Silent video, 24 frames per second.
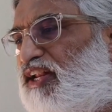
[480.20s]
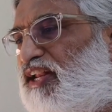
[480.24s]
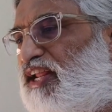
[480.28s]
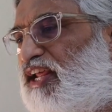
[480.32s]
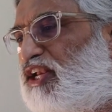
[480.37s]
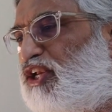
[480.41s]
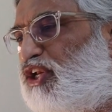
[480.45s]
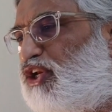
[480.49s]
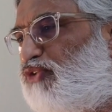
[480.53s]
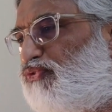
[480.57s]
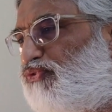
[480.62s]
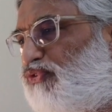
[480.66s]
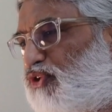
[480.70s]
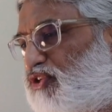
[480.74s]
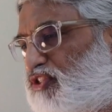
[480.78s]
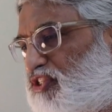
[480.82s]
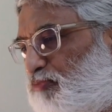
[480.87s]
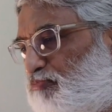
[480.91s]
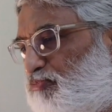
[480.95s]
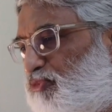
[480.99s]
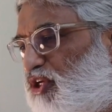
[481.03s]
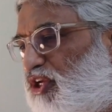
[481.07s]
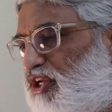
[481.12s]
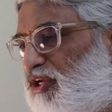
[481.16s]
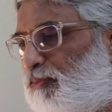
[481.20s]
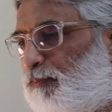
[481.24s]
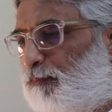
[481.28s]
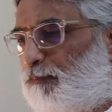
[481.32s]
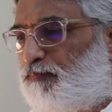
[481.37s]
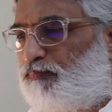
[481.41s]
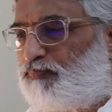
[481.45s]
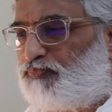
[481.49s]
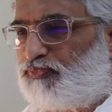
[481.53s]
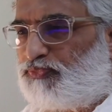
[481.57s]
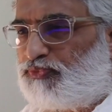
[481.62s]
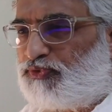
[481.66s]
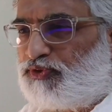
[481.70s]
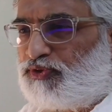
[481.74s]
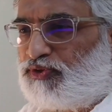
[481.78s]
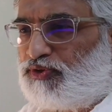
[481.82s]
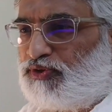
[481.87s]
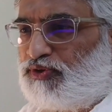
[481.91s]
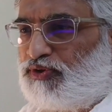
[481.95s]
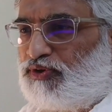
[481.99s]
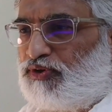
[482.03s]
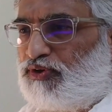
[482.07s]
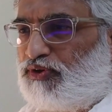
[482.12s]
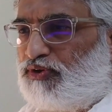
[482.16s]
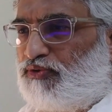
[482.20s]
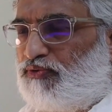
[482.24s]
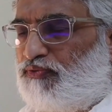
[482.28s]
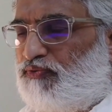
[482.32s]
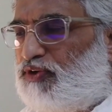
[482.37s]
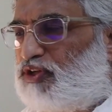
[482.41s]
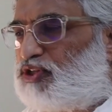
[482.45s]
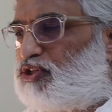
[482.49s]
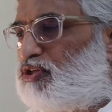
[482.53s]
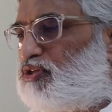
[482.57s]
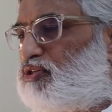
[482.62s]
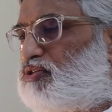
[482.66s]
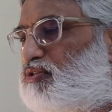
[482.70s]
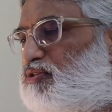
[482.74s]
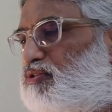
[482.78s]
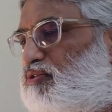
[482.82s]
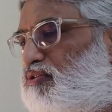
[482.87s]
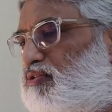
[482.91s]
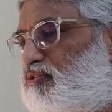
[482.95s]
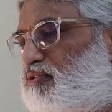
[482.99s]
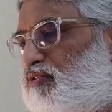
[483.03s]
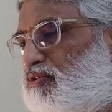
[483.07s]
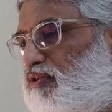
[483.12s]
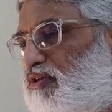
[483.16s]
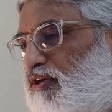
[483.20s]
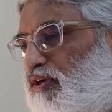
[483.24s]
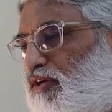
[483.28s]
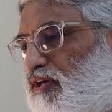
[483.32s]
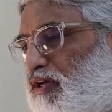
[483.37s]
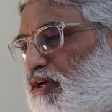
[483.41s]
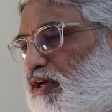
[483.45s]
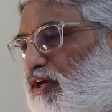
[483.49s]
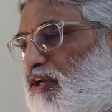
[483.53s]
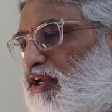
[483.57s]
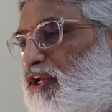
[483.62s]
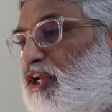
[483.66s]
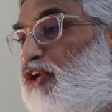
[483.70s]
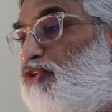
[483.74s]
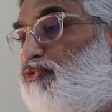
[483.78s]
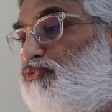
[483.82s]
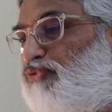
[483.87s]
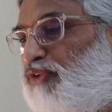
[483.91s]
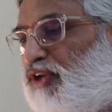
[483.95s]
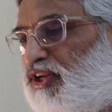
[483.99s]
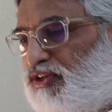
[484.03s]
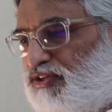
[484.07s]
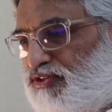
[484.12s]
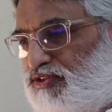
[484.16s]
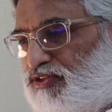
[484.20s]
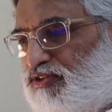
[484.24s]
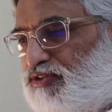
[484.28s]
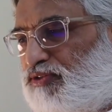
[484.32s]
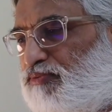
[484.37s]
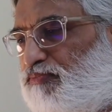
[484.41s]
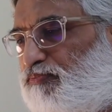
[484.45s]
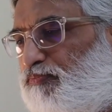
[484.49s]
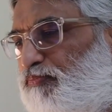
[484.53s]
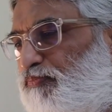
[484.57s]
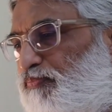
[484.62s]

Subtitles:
an end for something which is infinite.